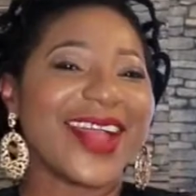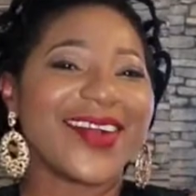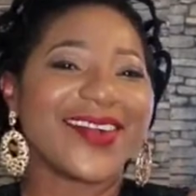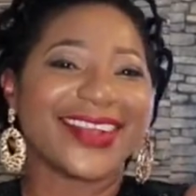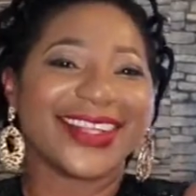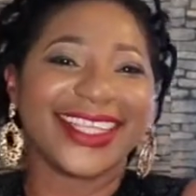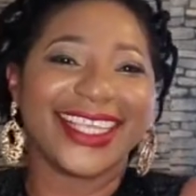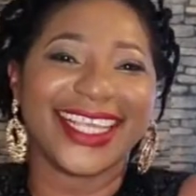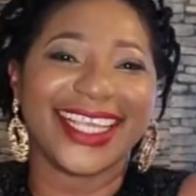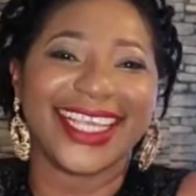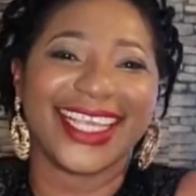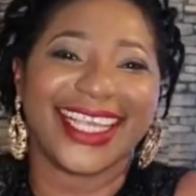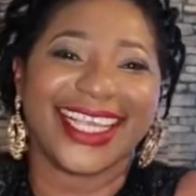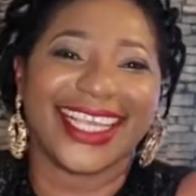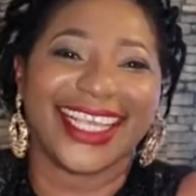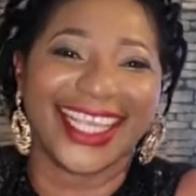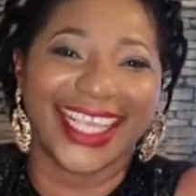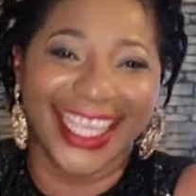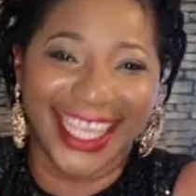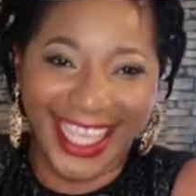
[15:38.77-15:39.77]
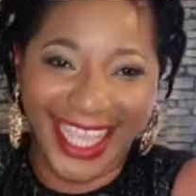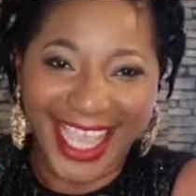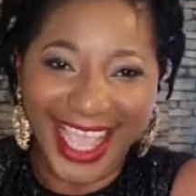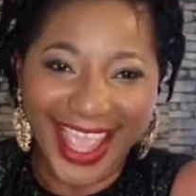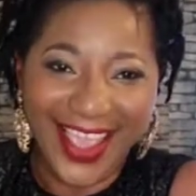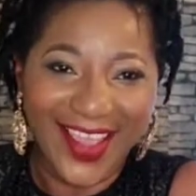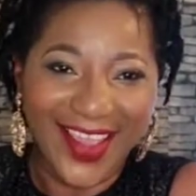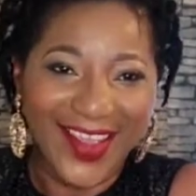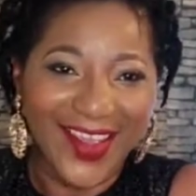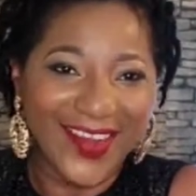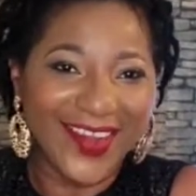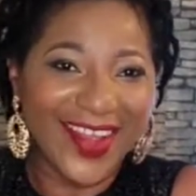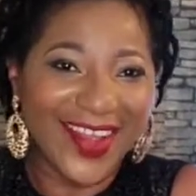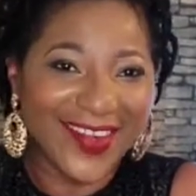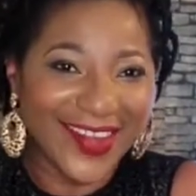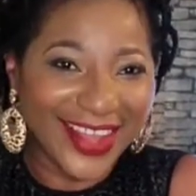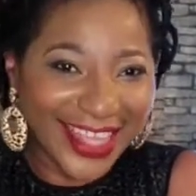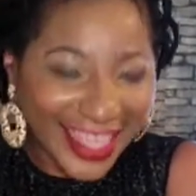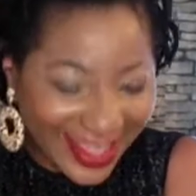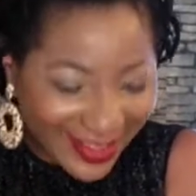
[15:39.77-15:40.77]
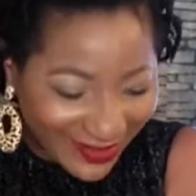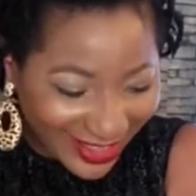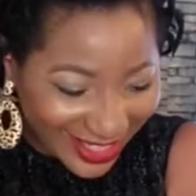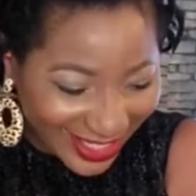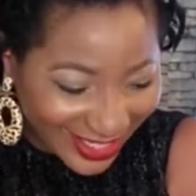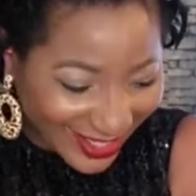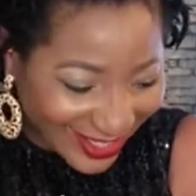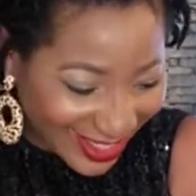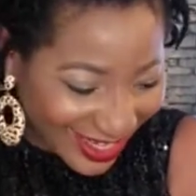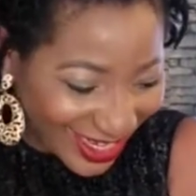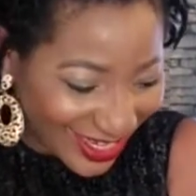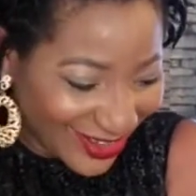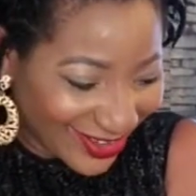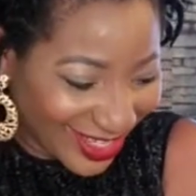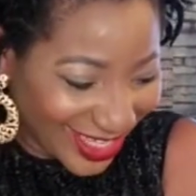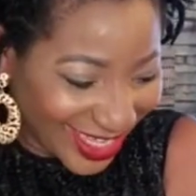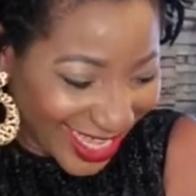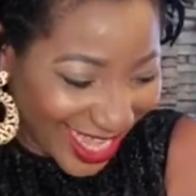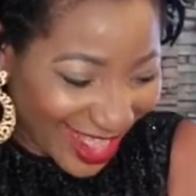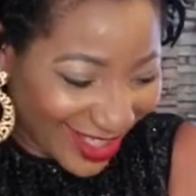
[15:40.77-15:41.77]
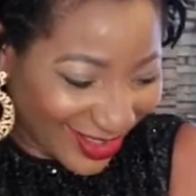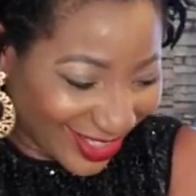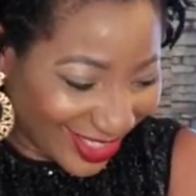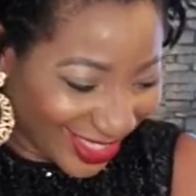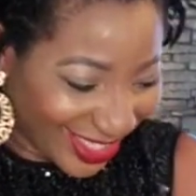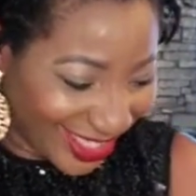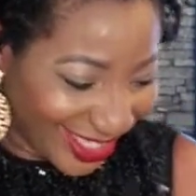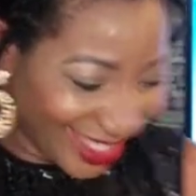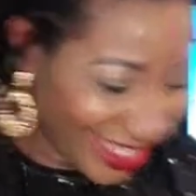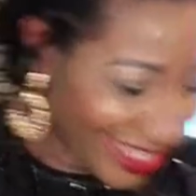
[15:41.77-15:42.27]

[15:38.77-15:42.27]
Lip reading: Where I won't keep the children go, the out.